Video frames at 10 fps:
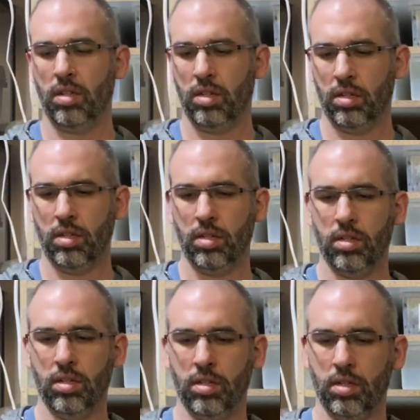
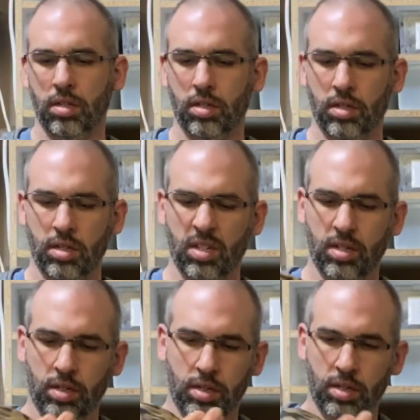
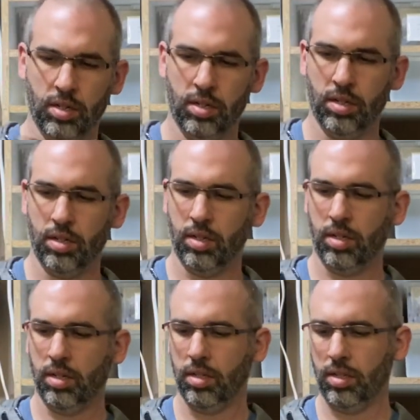
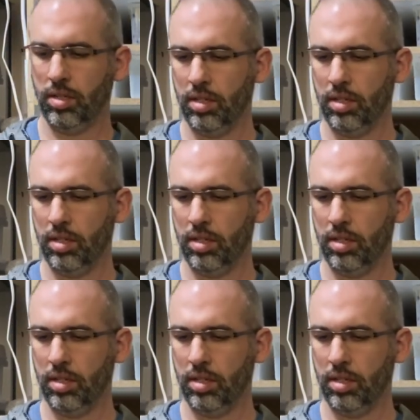[no speech]